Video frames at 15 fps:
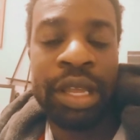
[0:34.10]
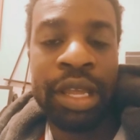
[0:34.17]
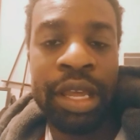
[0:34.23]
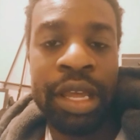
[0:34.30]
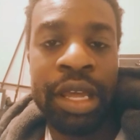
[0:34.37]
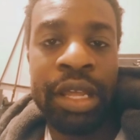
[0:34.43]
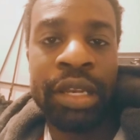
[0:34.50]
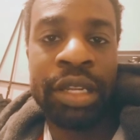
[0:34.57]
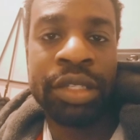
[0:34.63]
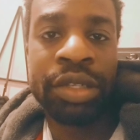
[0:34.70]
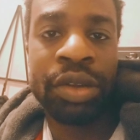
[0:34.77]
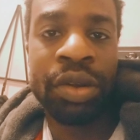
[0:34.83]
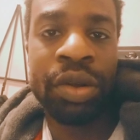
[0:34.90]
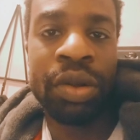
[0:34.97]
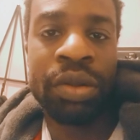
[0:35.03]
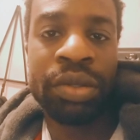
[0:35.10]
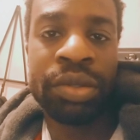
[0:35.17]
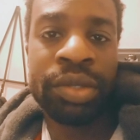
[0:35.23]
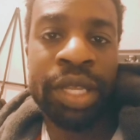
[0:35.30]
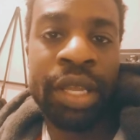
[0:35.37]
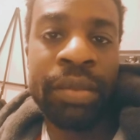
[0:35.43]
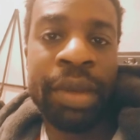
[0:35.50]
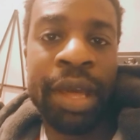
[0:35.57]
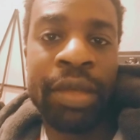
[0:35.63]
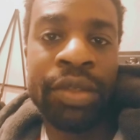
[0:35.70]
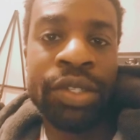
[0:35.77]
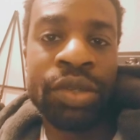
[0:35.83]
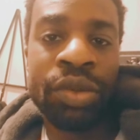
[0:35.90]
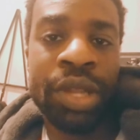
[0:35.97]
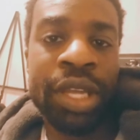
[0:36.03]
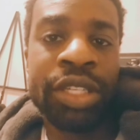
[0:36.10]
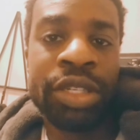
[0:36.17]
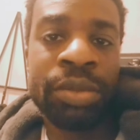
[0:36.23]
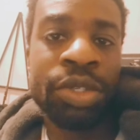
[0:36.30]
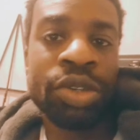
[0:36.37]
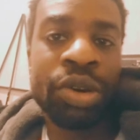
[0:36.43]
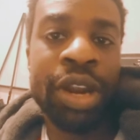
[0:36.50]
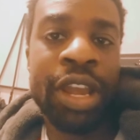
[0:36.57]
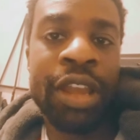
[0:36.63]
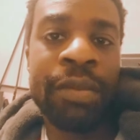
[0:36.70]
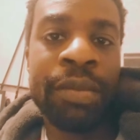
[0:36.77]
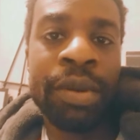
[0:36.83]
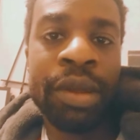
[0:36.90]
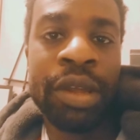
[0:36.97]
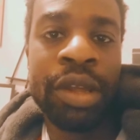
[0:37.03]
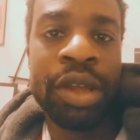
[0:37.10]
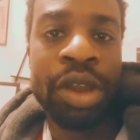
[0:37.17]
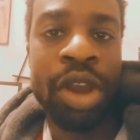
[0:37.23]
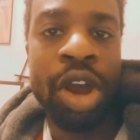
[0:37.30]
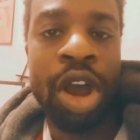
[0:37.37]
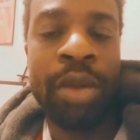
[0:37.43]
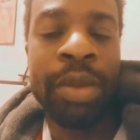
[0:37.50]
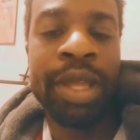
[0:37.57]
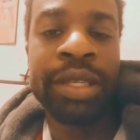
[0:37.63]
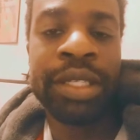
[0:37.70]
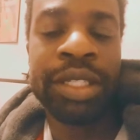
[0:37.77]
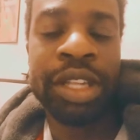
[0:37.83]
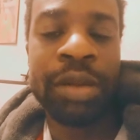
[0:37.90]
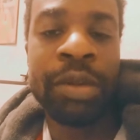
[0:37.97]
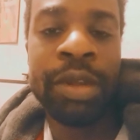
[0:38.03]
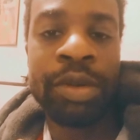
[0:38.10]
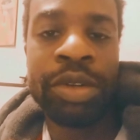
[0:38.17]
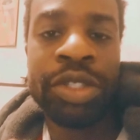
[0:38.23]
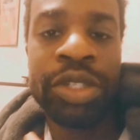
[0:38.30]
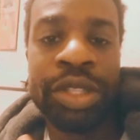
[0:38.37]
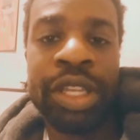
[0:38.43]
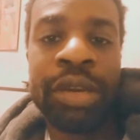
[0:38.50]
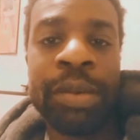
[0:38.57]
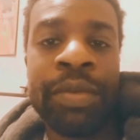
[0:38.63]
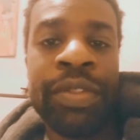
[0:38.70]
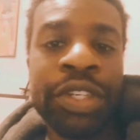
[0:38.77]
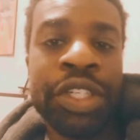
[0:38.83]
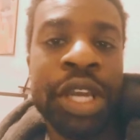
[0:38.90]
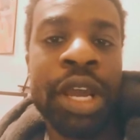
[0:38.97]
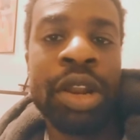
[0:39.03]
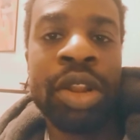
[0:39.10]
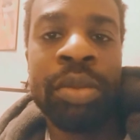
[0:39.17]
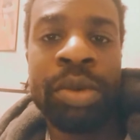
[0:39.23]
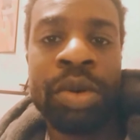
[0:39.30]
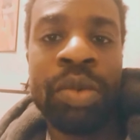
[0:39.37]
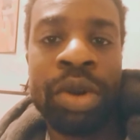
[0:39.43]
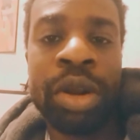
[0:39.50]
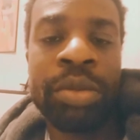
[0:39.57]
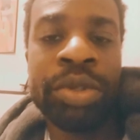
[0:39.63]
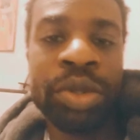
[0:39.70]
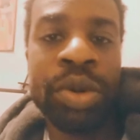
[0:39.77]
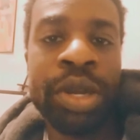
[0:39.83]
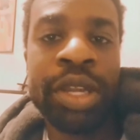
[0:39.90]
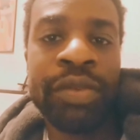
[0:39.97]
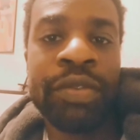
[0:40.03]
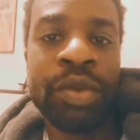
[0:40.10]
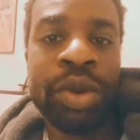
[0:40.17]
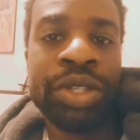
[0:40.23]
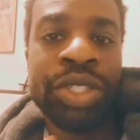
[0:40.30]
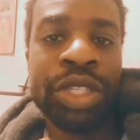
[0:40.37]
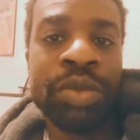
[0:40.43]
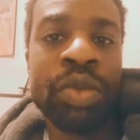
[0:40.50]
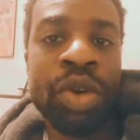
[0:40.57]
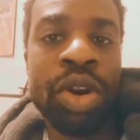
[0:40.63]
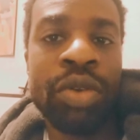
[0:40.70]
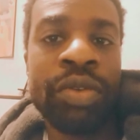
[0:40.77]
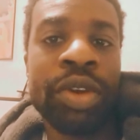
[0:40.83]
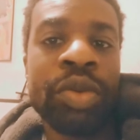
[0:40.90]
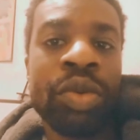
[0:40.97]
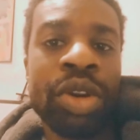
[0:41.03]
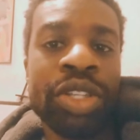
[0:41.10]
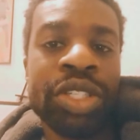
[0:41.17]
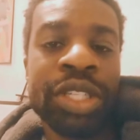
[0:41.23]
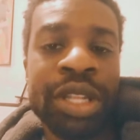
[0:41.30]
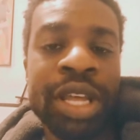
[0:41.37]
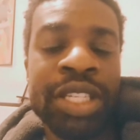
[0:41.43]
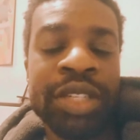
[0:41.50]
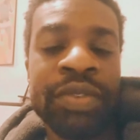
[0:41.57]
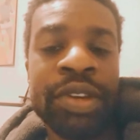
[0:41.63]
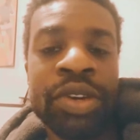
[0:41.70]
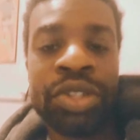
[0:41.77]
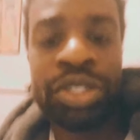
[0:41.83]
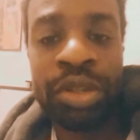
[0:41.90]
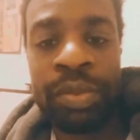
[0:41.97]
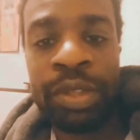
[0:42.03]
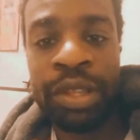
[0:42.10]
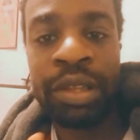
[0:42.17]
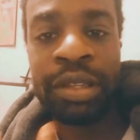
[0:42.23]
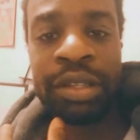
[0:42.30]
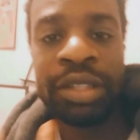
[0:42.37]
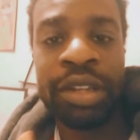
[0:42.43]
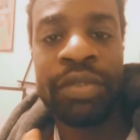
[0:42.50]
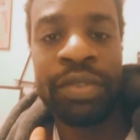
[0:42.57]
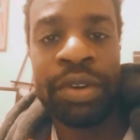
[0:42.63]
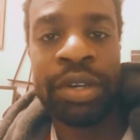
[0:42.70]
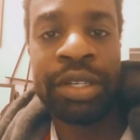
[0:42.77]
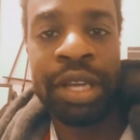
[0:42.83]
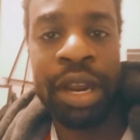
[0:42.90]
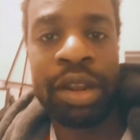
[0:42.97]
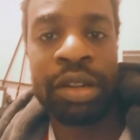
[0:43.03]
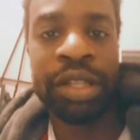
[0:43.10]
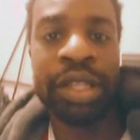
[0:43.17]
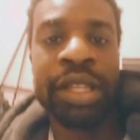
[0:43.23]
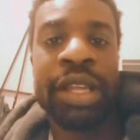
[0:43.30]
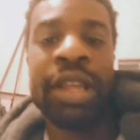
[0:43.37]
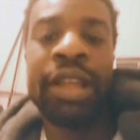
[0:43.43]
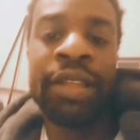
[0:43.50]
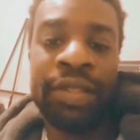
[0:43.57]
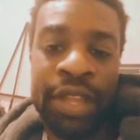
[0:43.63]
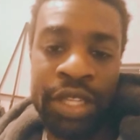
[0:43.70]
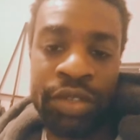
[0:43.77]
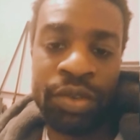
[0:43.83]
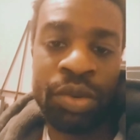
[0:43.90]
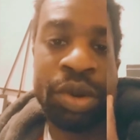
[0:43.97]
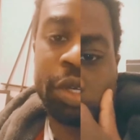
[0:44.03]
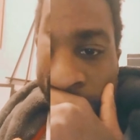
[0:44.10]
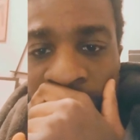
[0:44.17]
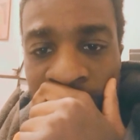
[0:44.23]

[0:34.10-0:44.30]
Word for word: and it's called Date math. So like, subscribe, comment, tell me what you think about the channel, about what I'm doing. If you want to see more of it, want to see less of it, or something different entirely. Thanks for that.